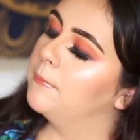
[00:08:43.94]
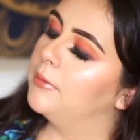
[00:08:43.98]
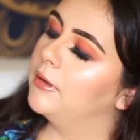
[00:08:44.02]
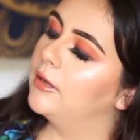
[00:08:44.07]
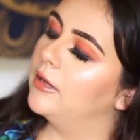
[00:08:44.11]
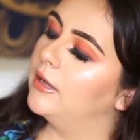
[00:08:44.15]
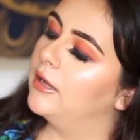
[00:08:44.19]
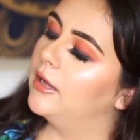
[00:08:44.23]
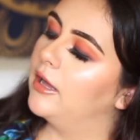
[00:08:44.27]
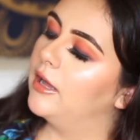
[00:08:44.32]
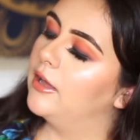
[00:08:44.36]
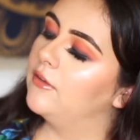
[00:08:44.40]

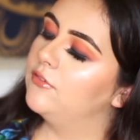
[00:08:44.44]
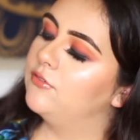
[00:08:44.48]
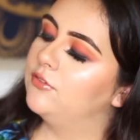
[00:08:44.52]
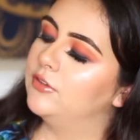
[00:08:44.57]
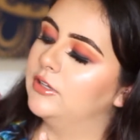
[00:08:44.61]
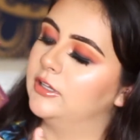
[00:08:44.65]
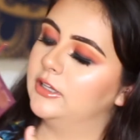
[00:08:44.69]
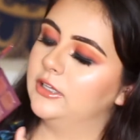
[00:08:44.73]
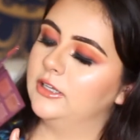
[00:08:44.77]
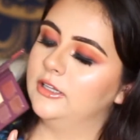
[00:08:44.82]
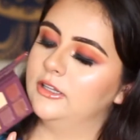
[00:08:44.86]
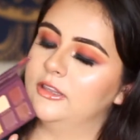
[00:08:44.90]
but I
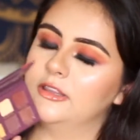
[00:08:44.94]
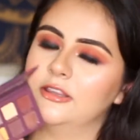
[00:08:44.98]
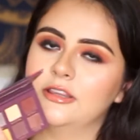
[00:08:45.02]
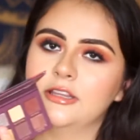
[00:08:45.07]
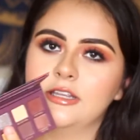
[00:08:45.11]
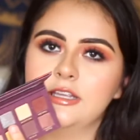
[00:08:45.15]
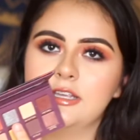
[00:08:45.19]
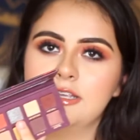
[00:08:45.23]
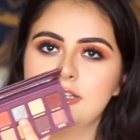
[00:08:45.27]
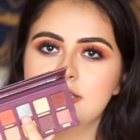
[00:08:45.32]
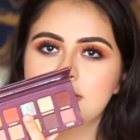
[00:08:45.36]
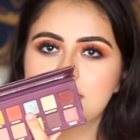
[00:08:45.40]
feel like
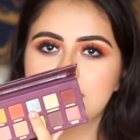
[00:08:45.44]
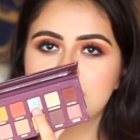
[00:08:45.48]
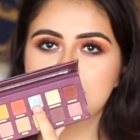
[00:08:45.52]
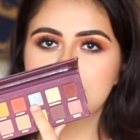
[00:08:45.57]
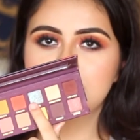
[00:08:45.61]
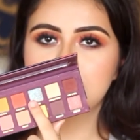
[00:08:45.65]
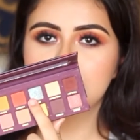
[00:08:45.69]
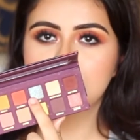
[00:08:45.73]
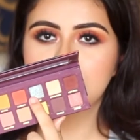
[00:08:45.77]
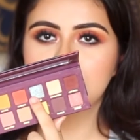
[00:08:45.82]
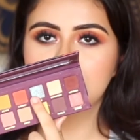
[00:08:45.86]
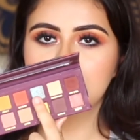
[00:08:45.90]

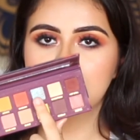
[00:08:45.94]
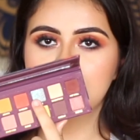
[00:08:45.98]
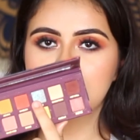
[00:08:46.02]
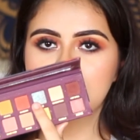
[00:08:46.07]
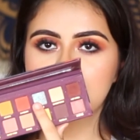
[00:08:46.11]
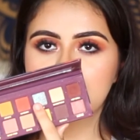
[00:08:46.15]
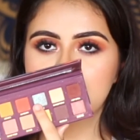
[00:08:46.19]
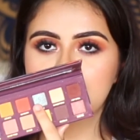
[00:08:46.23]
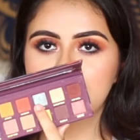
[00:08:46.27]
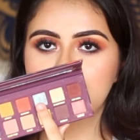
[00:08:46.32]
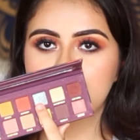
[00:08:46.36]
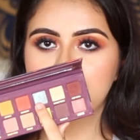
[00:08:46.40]
this
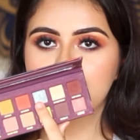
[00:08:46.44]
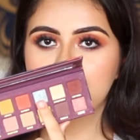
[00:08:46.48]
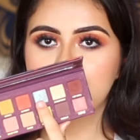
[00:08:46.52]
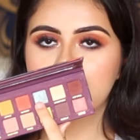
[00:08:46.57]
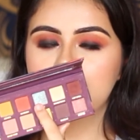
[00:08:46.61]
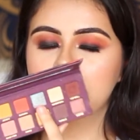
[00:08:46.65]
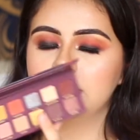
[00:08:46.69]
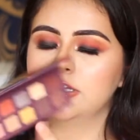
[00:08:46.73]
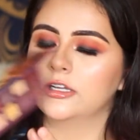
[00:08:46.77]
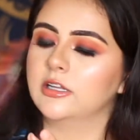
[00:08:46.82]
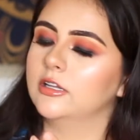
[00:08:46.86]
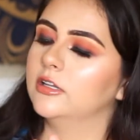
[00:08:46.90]

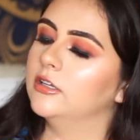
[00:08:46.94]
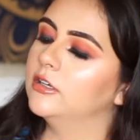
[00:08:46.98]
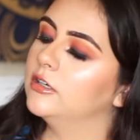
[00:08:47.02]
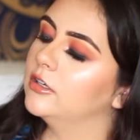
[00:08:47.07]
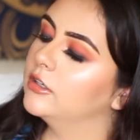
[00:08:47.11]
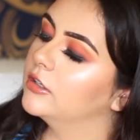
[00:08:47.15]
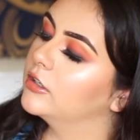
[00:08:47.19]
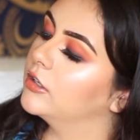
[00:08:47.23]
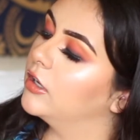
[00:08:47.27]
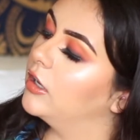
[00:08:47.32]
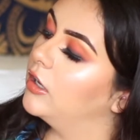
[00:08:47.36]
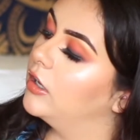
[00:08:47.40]
shimmery
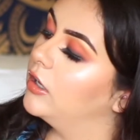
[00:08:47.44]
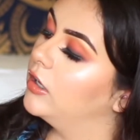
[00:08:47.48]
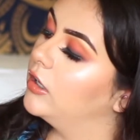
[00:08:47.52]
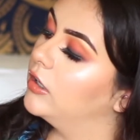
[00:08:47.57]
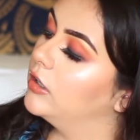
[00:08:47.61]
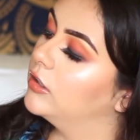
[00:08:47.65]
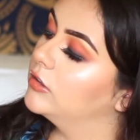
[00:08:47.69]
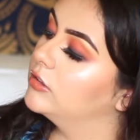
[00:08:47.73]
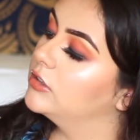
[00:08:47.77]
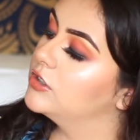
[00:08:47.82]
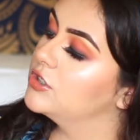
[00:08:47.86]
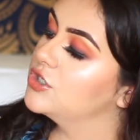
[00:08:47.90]
color
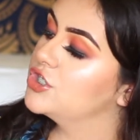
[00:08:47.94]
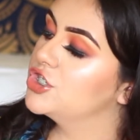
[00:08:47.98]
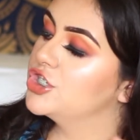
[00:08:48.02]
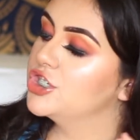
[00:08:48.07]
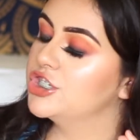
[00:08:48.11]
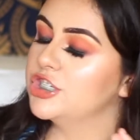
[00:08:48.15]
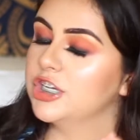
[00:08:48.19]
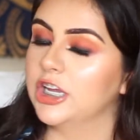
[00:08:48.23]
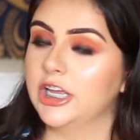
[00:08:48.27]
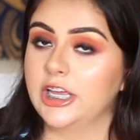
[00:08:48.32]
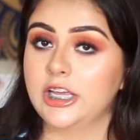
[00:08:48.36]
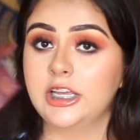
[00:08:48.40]
called
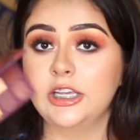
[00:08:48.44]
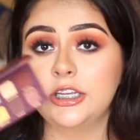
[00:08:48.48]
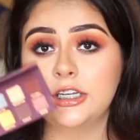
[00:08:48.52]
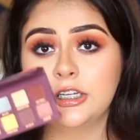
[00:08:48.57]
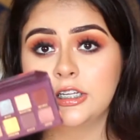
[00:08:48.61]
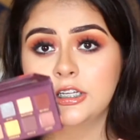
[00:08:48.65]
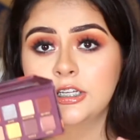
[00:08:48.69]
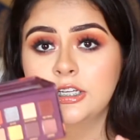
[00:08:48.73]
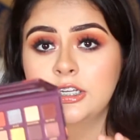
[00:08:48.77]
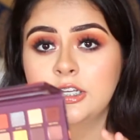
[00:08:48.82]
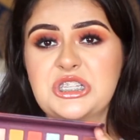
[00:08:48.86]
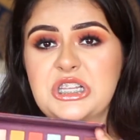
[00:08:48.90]
Shade
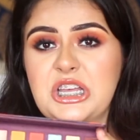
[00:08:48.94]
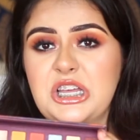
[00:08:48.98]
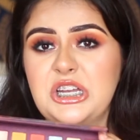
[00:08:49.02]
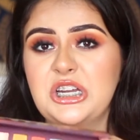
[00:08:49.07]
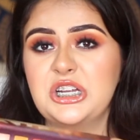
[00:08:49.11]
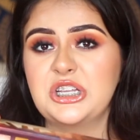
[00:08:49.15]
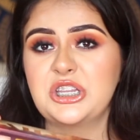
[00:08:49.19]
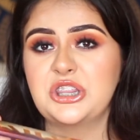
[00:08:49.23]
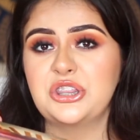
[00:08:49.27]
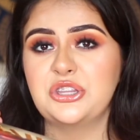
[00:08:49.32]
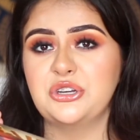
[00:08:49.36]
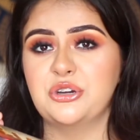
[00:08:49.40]
just
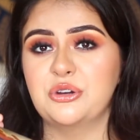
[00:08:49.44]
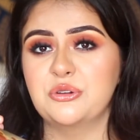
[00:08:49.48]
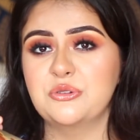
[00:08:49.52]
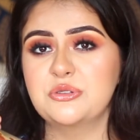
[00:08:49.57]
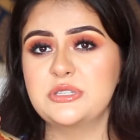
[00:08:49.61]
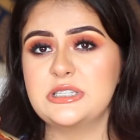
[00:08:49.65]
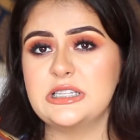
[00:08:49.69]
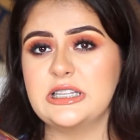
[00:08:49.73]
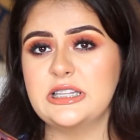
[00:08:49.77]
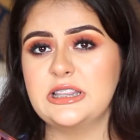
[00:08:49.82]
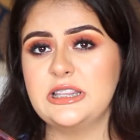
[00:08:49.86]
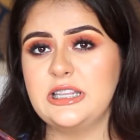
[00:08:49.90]
kind of
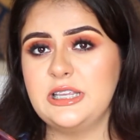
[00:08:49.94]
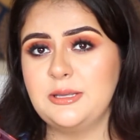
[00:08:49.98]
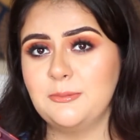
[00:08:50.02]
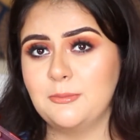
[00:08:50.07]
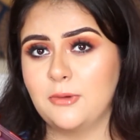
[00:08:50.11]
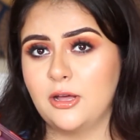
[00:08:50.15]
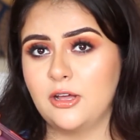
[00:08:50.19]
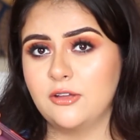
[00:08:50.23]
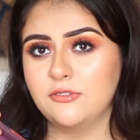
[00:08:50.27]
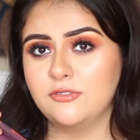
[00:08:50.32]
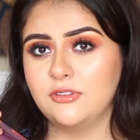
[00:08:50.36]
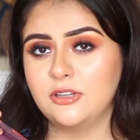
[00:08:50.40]
throws the theme
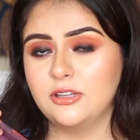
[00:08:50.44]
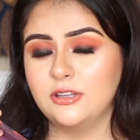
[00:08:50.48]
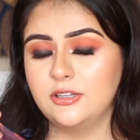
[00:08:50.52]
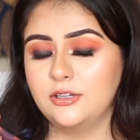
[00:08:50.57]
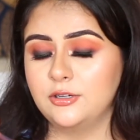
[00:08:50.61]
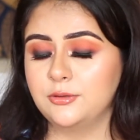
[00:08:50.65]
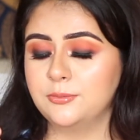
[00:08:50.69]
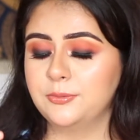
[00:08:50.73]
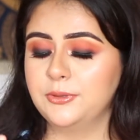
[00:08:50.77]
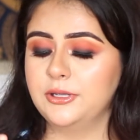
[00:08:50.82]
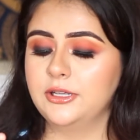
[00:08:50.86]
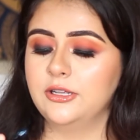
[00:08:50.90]
off a
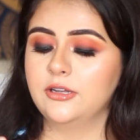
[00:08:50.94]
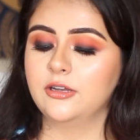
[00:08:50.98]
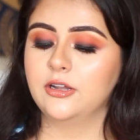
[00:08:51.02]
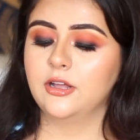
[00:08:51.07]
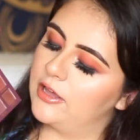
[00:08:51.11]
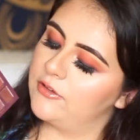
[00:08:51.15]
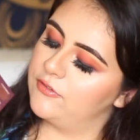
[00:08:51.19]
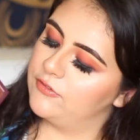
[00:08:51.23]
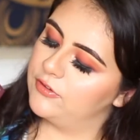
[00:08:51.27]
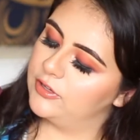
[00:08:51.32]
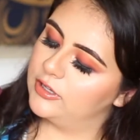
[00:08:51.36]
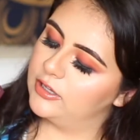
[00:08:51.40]
little bit.
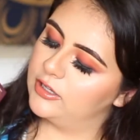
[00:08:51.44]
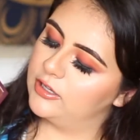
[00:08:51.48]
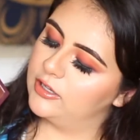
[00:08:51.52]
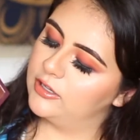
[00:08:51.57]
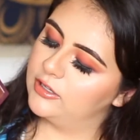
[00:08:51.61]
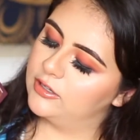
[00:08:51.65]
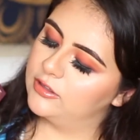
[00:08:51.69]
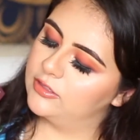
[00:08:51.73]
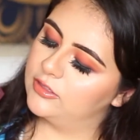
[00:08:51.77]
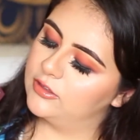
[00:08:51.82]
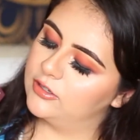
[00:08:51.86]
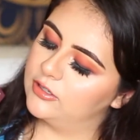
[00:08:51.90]
I feel
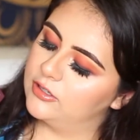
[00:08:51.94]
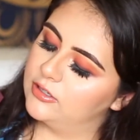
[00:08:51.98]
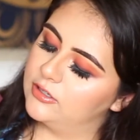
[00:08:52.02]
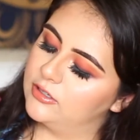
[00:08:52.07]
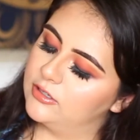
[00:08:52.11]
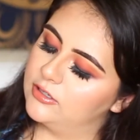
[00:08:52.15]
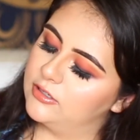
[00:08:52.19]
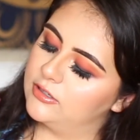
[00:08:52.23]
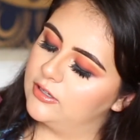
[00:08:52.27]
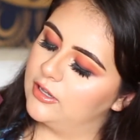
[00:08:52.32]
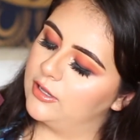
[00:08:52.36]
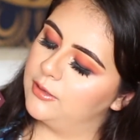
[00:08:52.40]
like
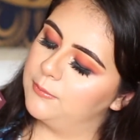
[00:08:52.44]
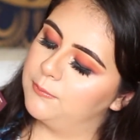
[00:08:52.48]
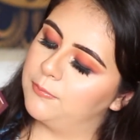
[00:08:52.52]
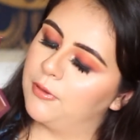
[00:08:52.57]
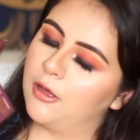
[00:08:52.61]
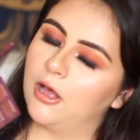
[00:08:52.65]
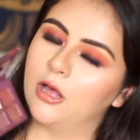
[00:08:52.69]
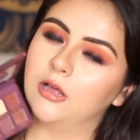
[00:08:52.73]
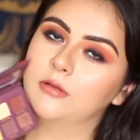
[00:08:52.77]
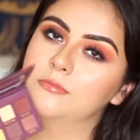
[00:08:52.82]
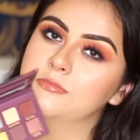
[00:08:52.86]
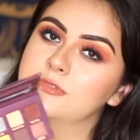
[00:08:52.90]
the Date
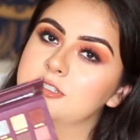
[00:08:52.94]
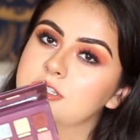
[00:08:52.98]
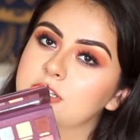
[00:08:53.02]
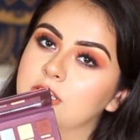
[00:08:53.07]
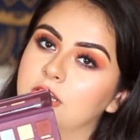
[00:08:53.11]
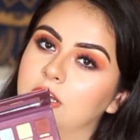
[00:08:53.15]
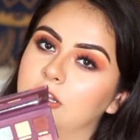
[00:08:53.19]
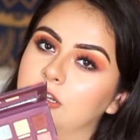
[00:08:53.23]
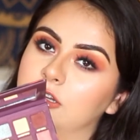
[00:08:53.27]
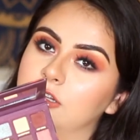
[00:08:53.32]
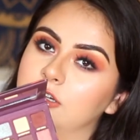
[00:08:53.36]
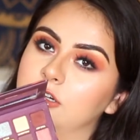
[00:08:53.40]
Palms
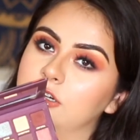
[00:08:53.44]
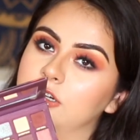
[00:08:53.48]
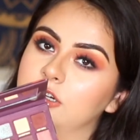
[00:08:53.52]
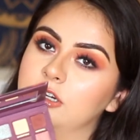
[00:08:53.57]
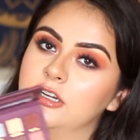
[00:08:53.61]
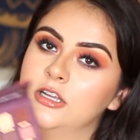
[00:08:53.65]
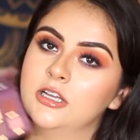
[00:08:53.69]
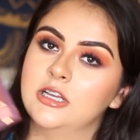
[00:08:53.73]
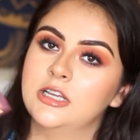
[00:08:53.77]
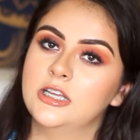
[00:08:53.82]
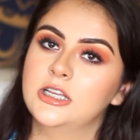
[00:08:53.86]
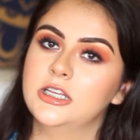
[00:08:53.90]
color
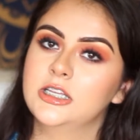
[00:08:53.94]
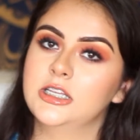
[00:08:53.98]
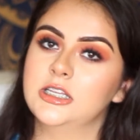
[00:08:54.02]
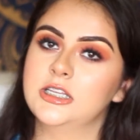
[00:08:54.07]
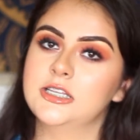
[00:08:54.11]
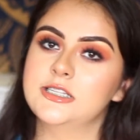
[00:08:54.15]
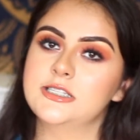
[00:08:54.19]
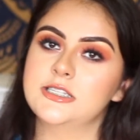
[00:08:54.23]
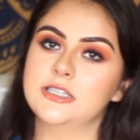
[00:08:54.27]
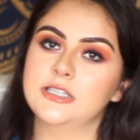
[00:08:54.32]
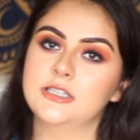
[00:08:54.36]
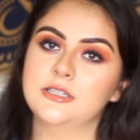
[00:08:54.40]

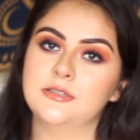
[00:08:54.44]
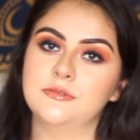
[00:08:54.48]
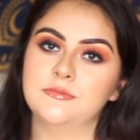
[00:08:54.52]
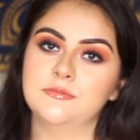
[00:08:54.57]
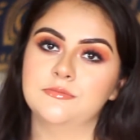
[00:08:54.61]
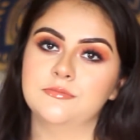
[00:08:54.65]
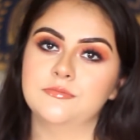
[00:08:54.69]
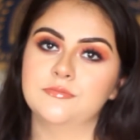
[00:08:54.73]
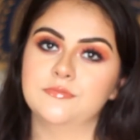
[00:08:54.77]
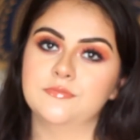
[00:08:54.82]
isn't